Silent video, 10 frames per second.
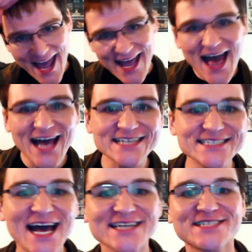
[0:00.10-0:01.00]
guys,
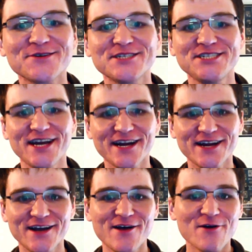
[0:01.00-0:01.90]
Zach Storch here.
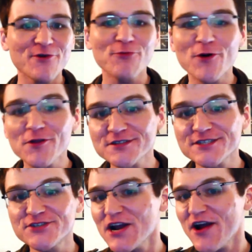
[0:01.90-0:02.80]
With Warlords of
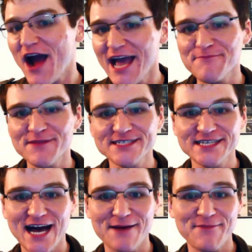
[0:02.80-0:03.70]
Draenor hype
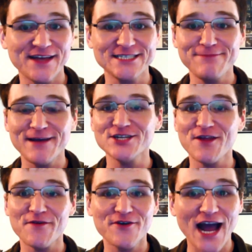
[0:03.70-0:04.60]
building up and the expansion on
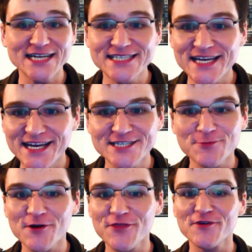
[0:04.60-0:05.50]
the horizon, it's
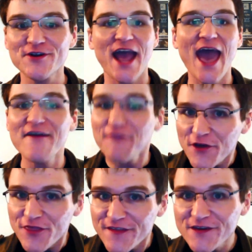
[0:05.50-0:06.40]
worth learning
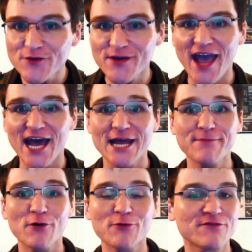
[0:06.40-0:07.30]
everything that you can
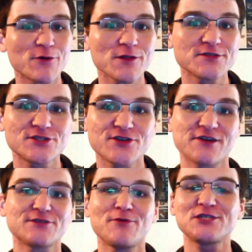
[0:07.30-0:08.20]
about one of Warlords of
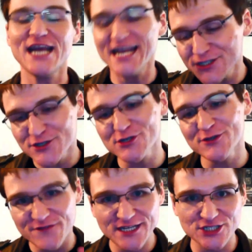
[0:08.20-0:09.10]
Draenor's most integral
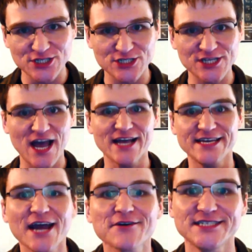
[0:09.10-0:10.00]
features,
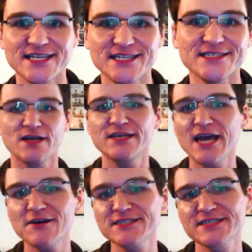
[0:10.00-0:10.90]
Garrisons.
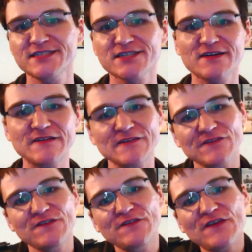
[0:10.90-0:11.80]
Garrisons are
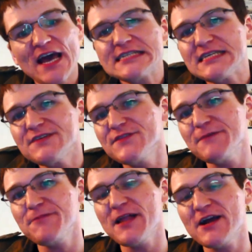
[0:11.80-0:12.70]
effectively
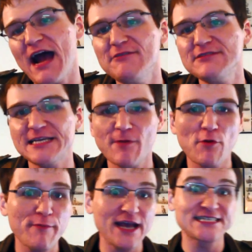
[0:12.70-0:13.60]
player housing, but
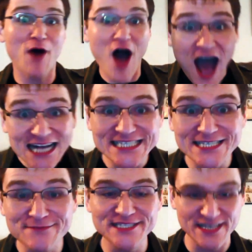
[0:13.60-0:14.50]
what makes them
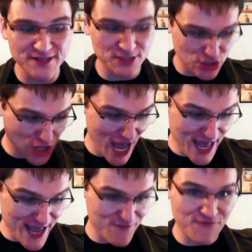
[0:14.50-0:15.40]
awesome is that they're
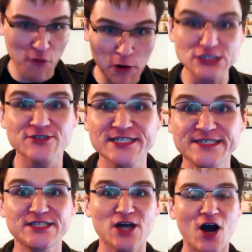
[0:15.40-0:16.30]
giant
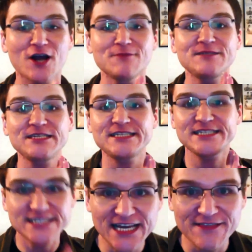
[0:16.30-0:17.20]
fortresses armed to the
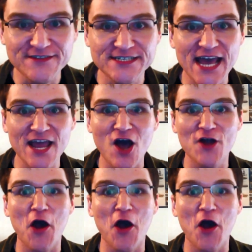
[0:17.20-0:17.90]
teeth to take on